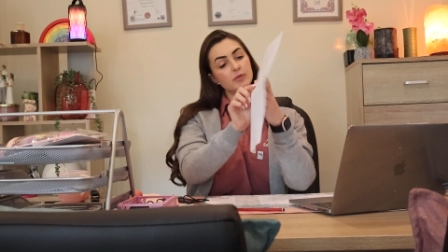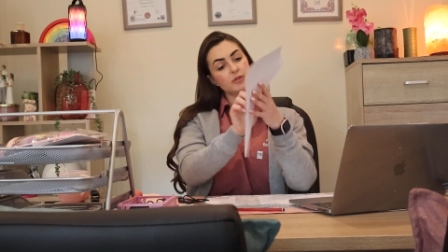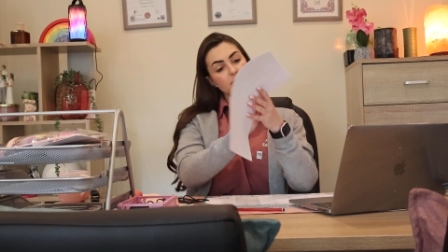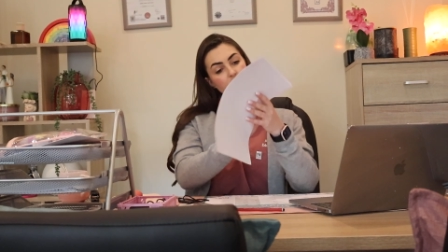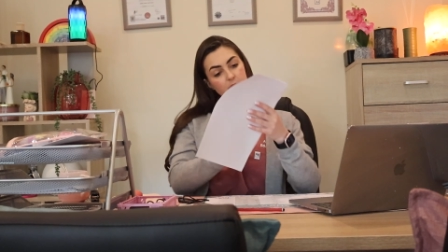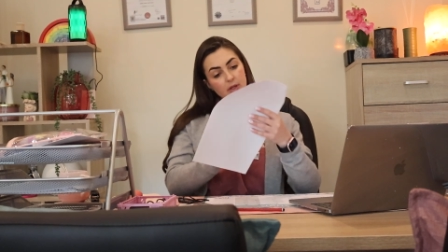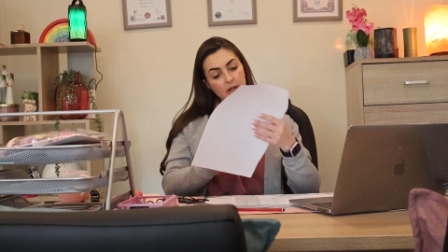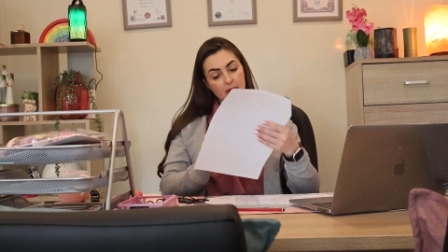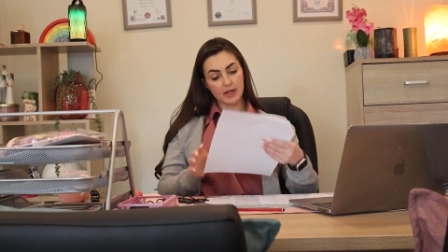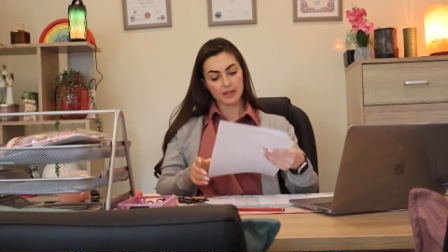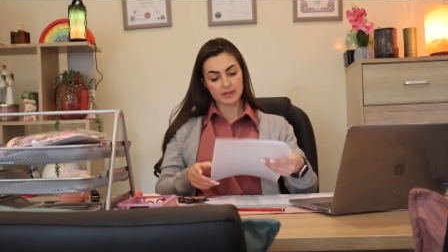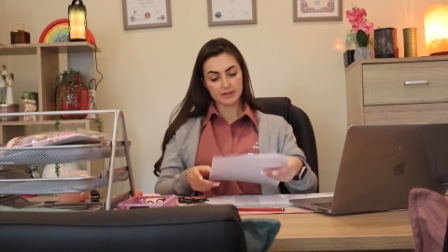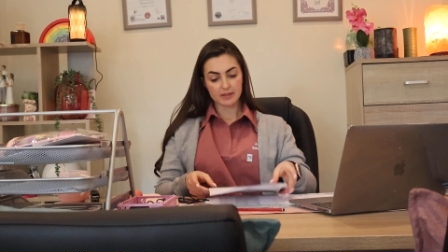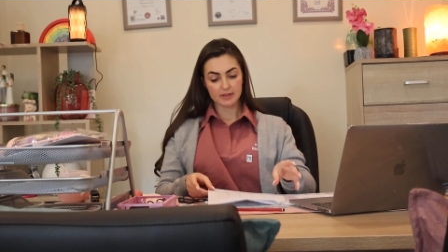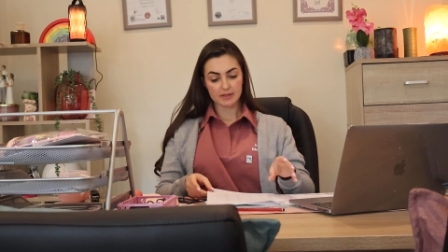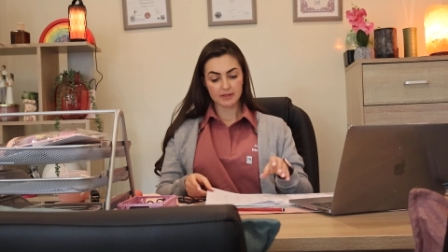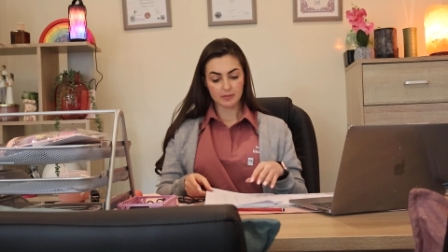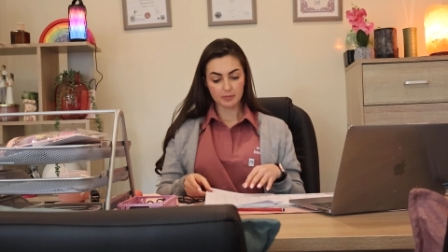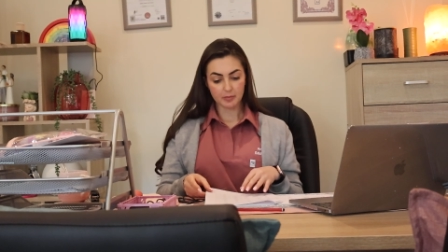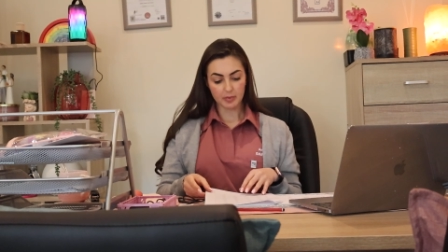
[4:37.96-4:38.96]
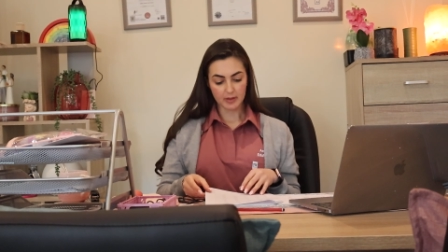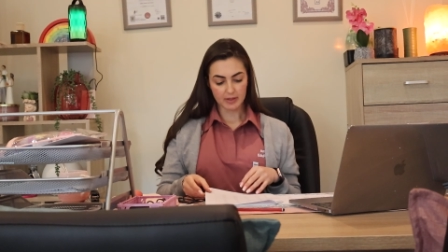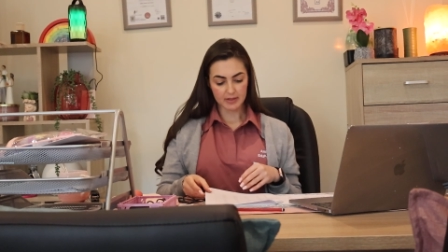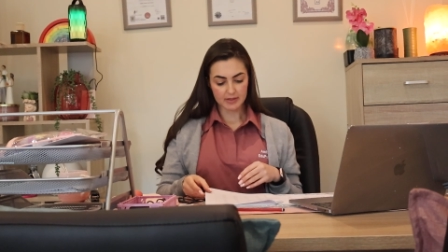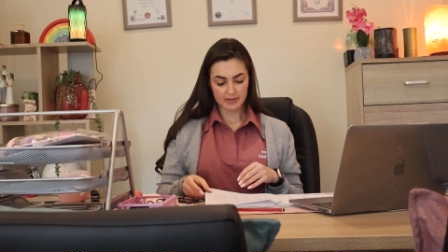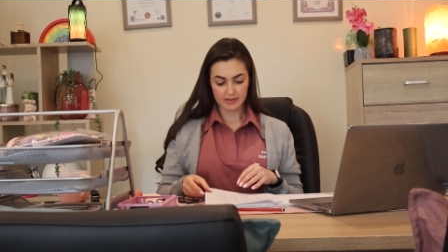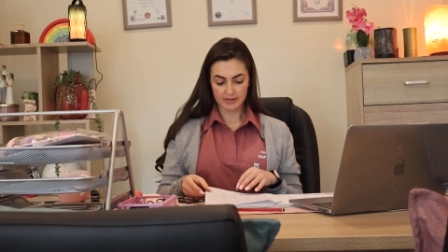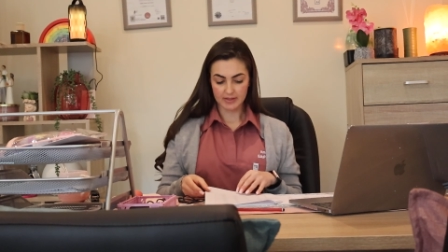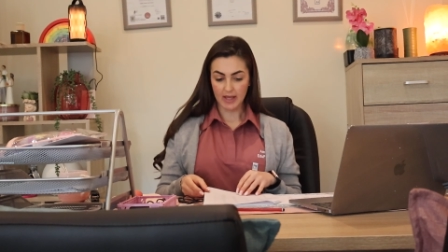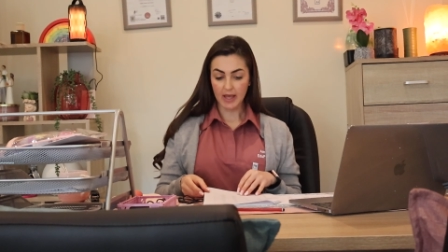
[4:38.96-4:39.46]
So yeah, it's as simple
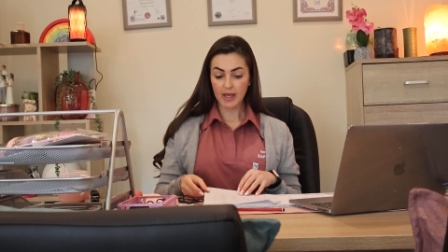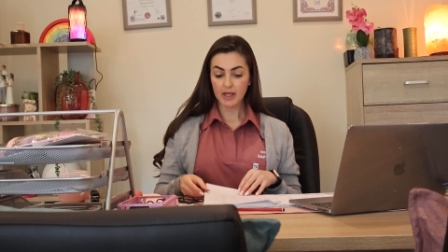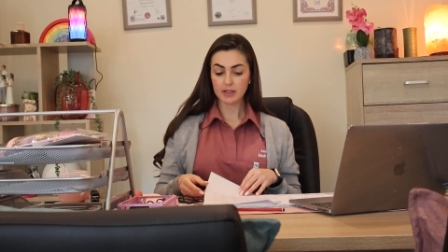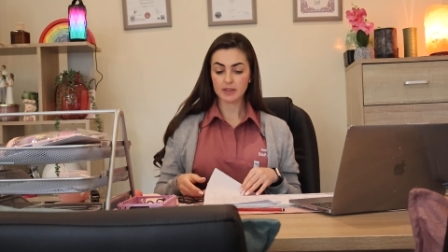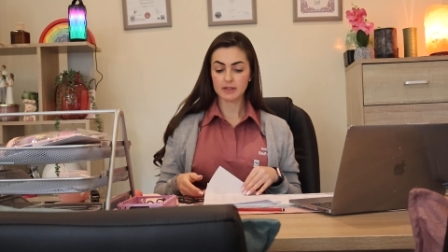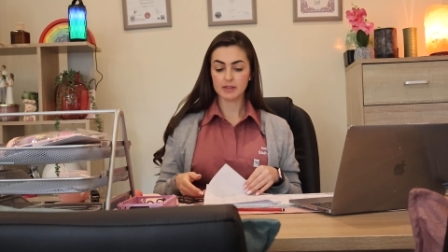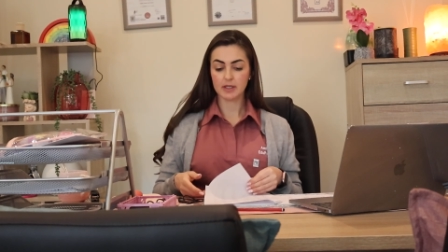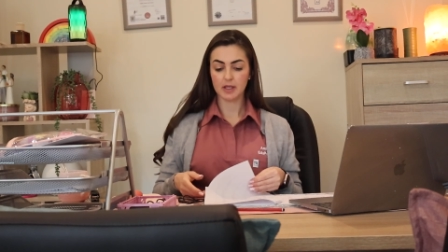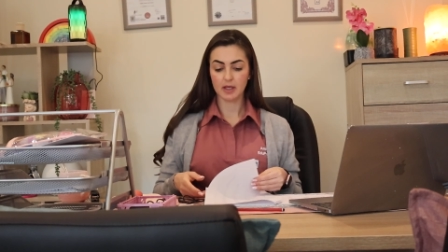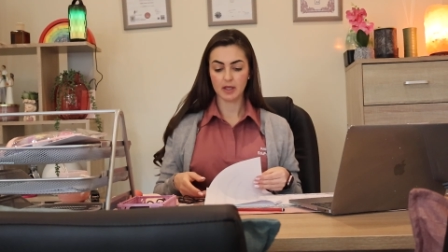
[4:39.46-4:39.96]
as that